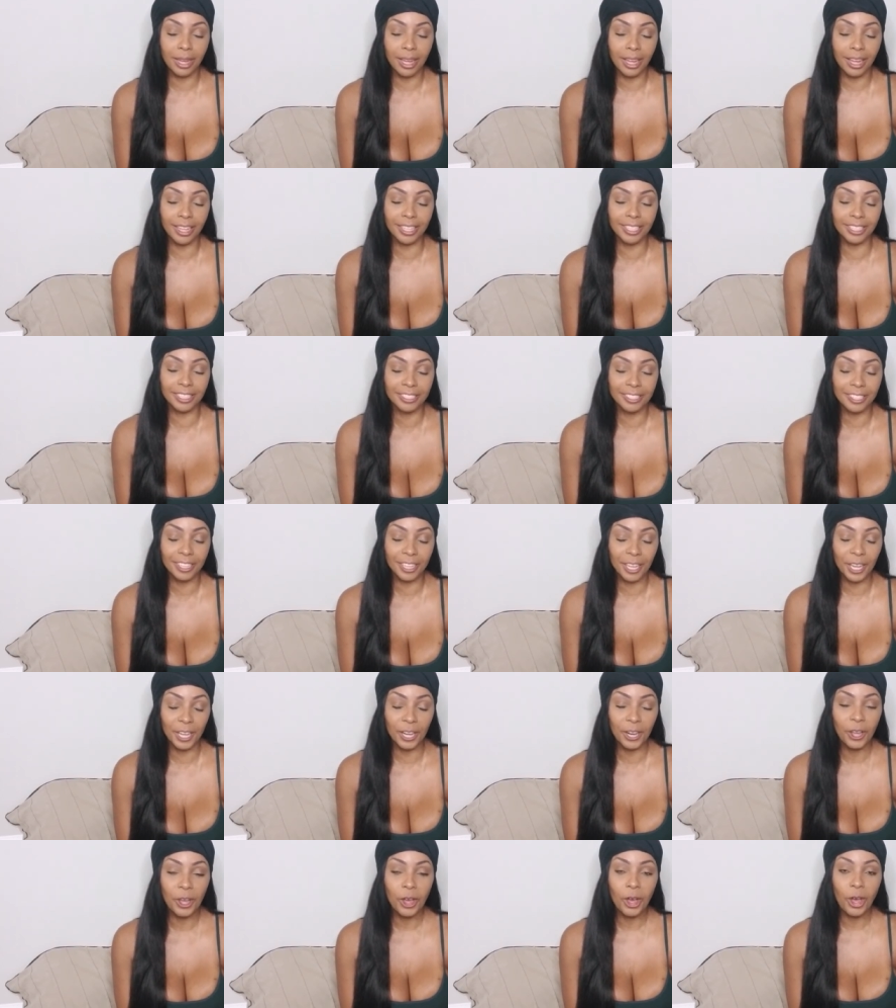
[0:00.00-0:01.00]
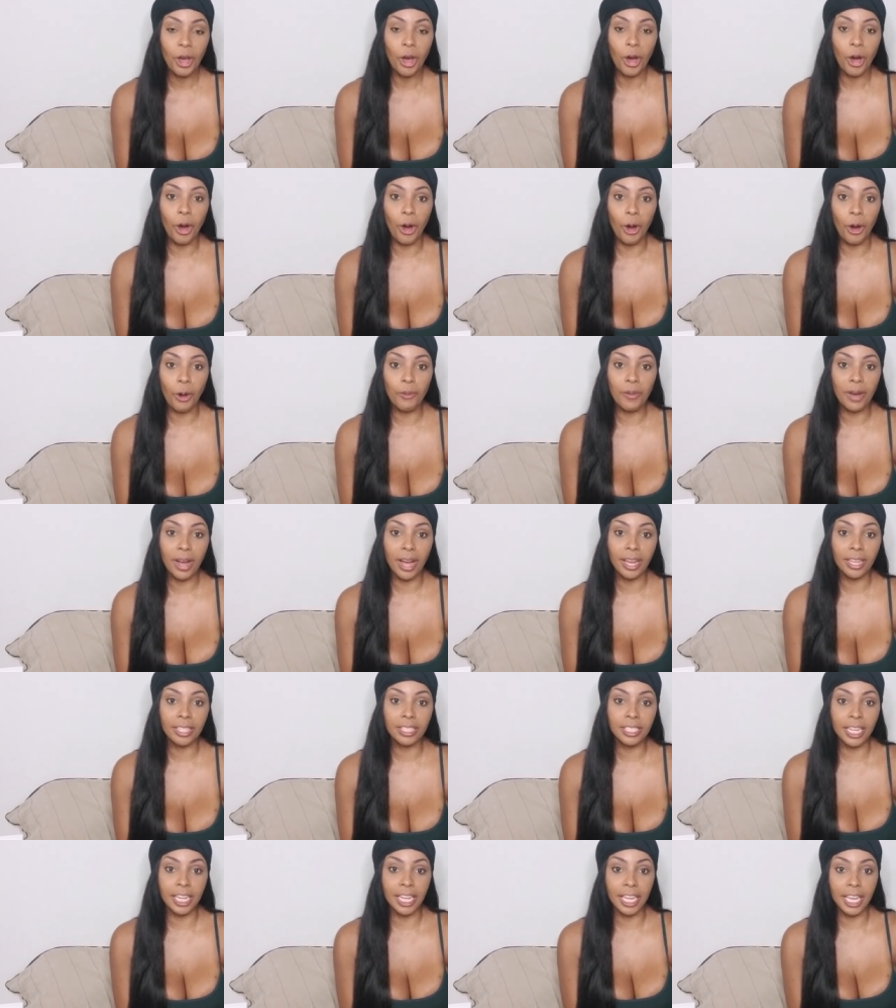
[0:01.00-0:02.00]
eyes again, open my
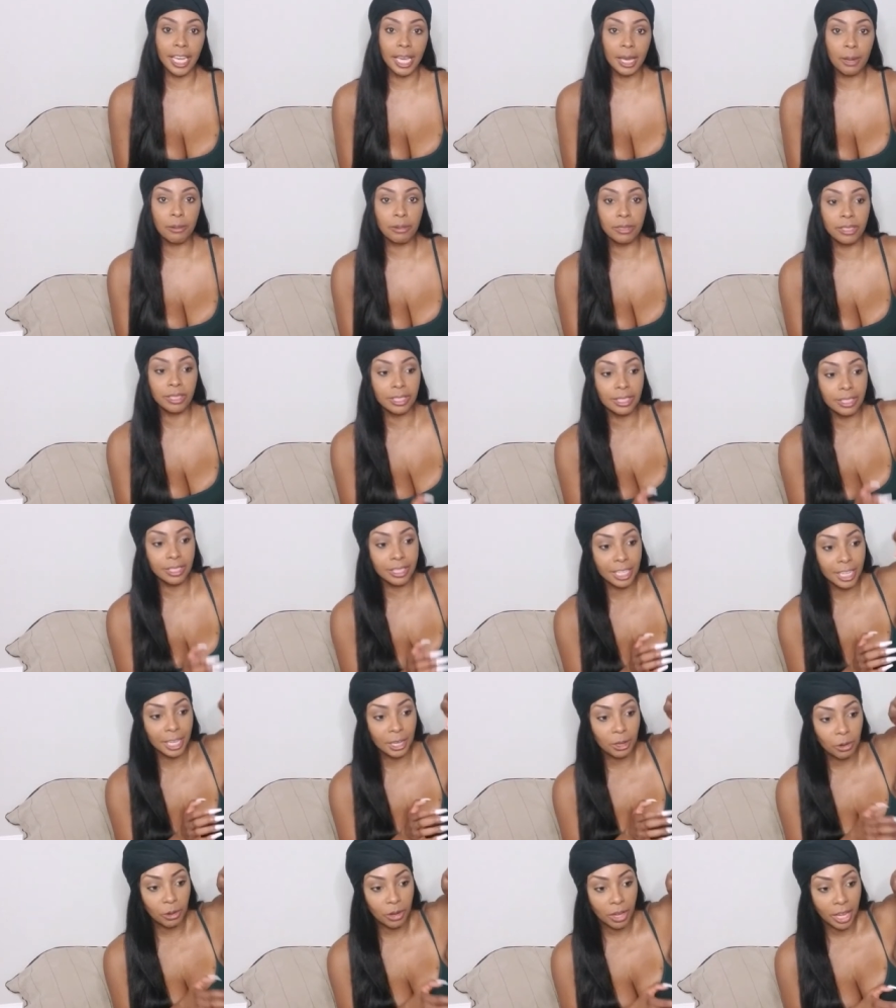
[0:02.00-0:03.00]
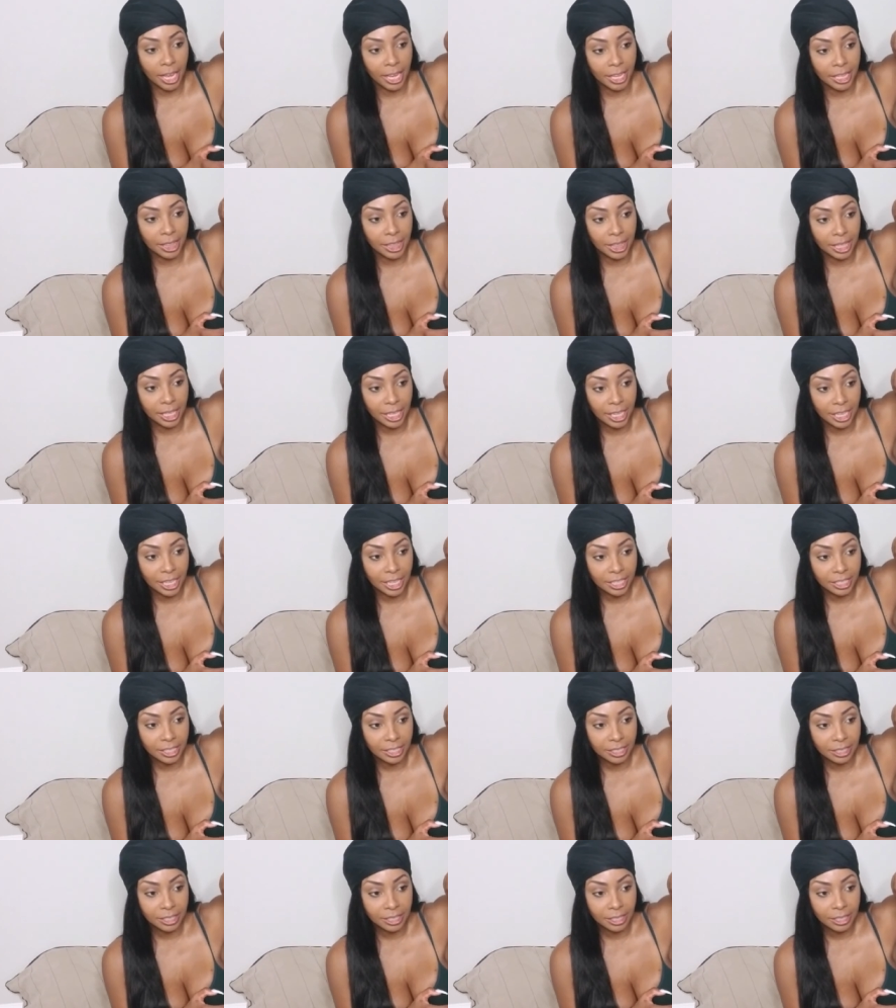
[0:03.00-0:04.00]
eyes again, and he was still like
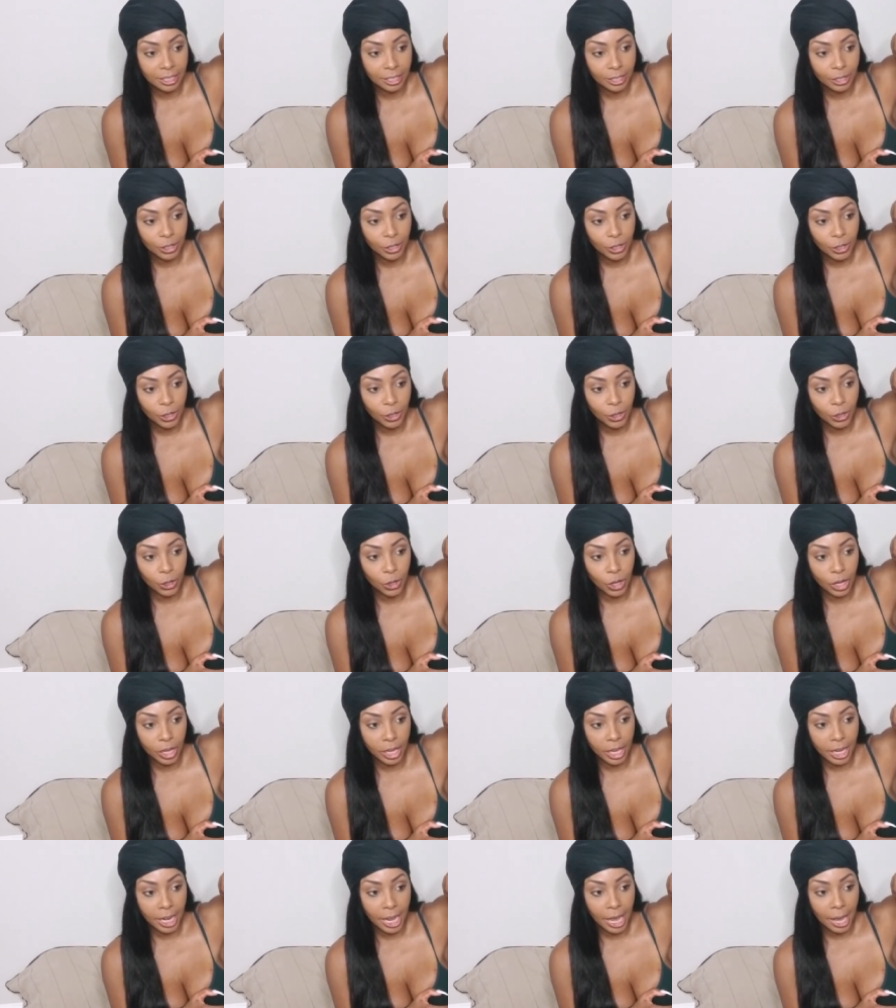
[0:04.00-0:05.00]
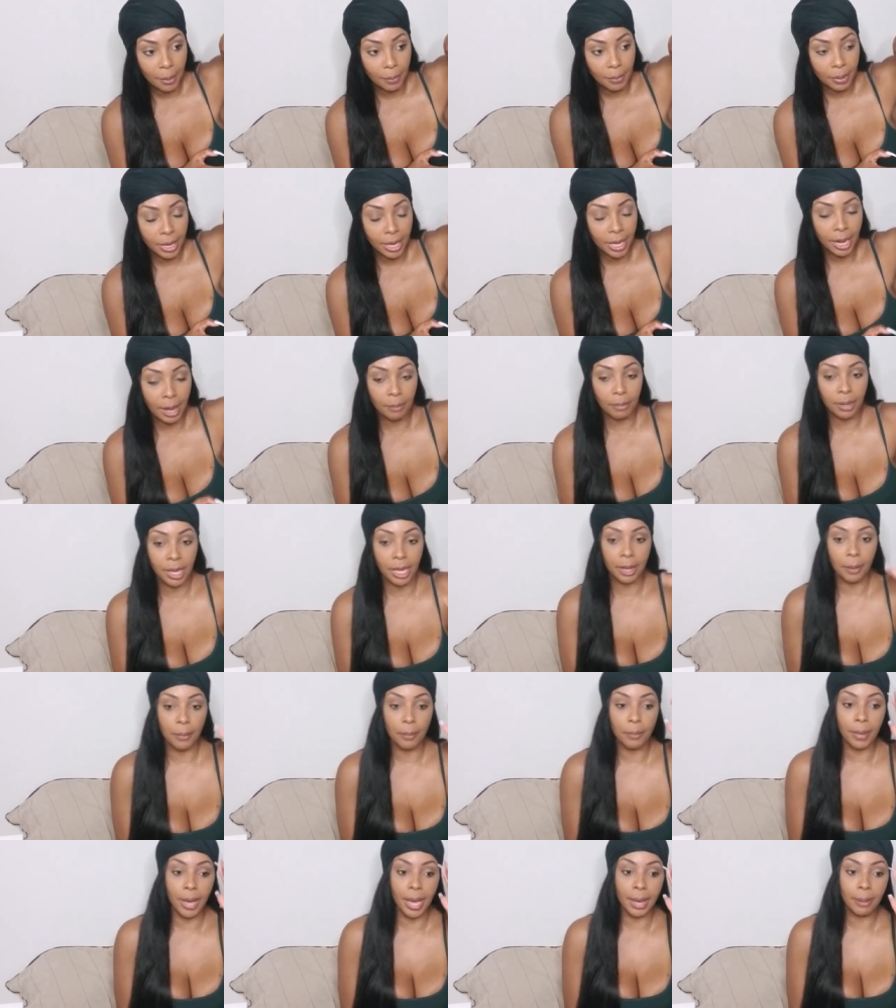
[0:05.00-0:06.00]
this, looking at me. And I'm
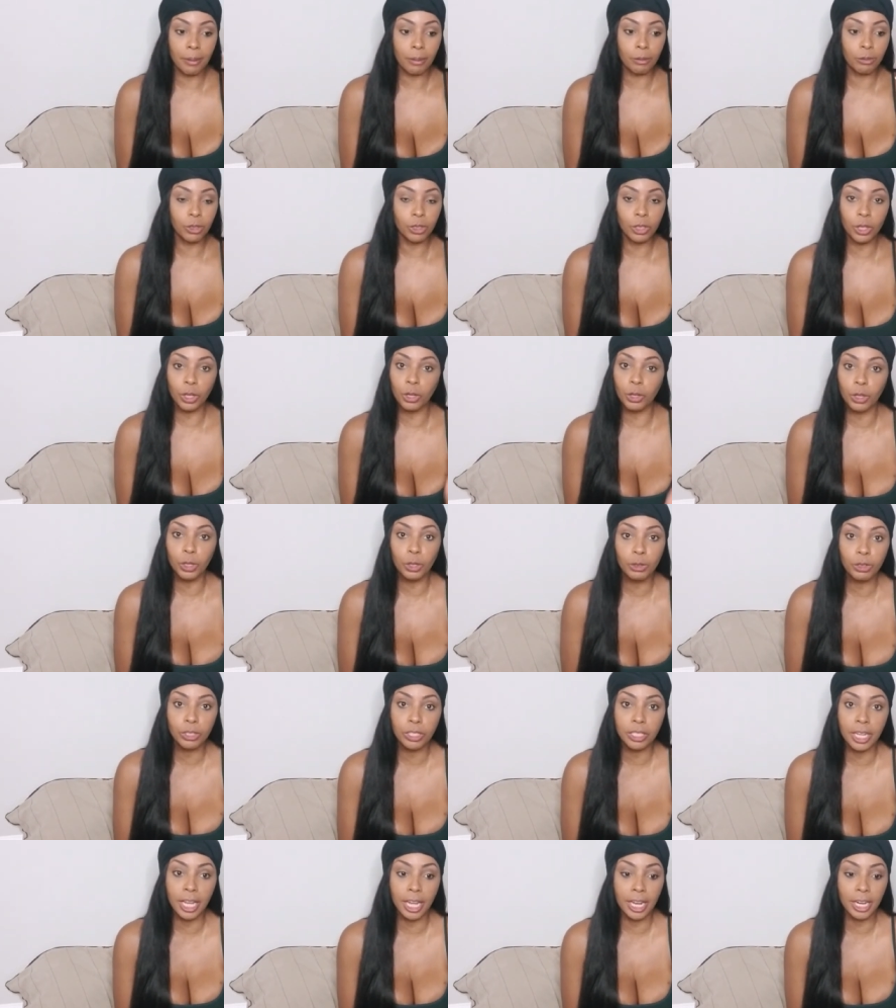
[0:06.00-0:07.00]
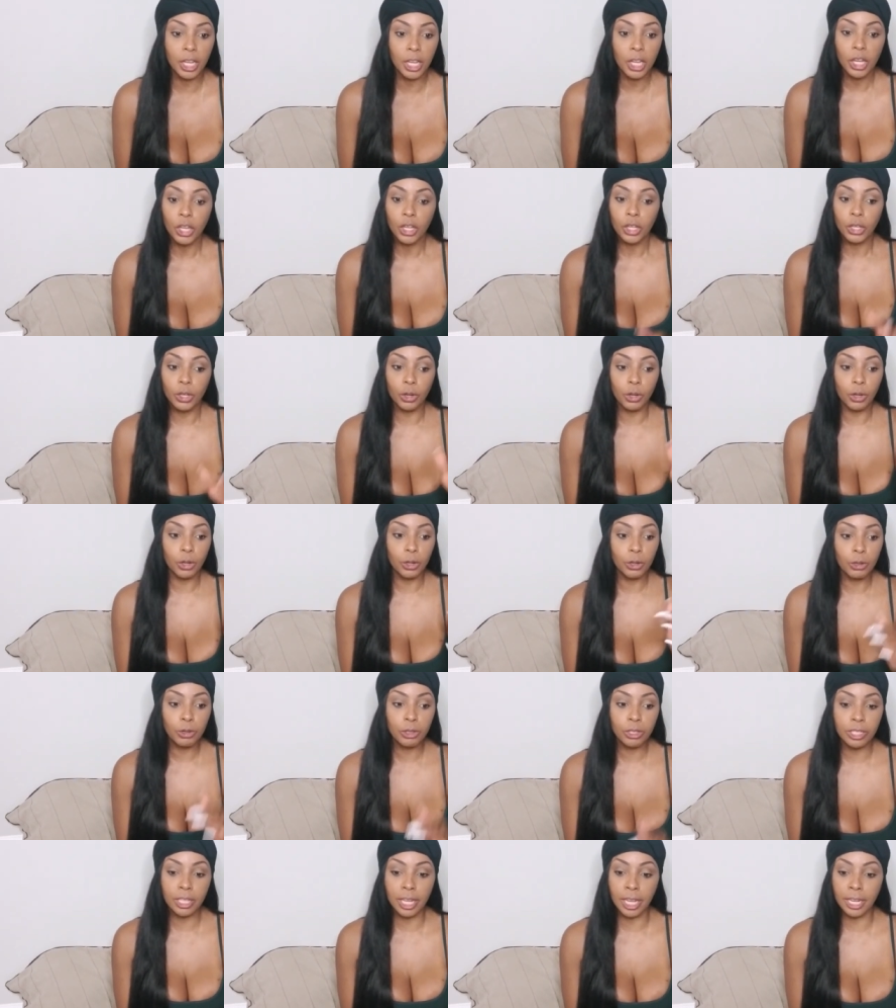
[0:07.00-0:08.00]
like, maybe I'm just hallucinating. You're
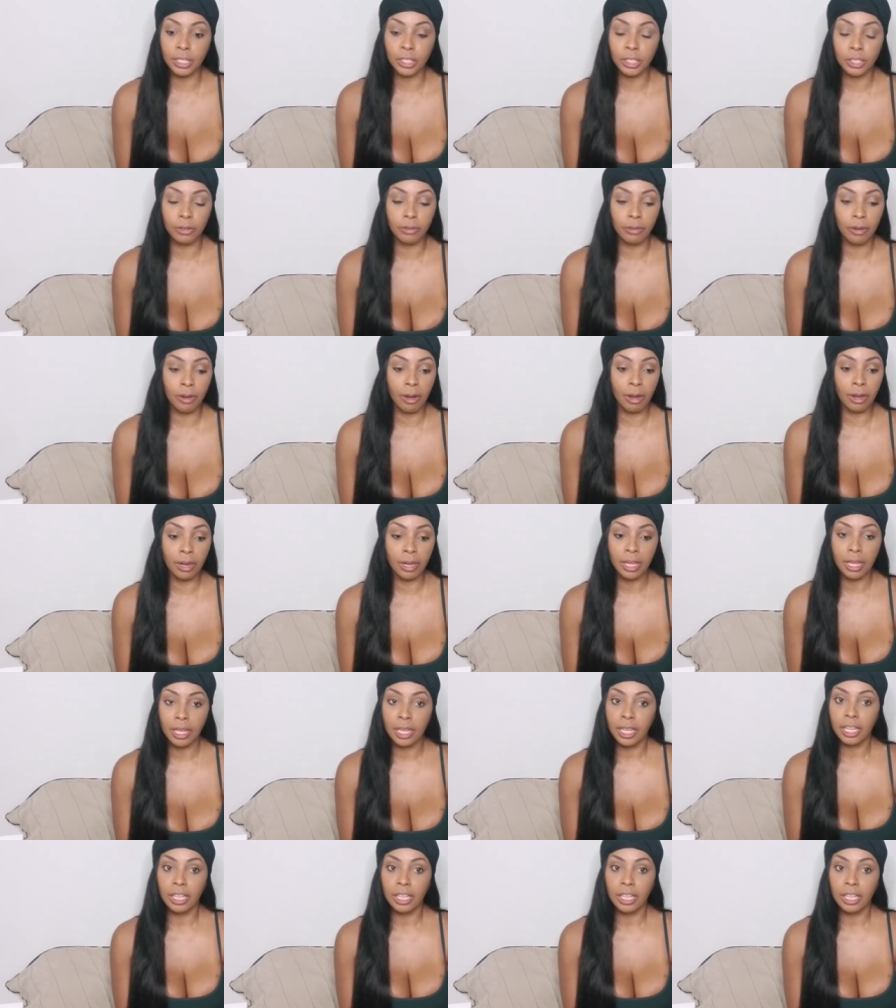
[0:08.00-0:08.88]
hallucinating, Shavonne.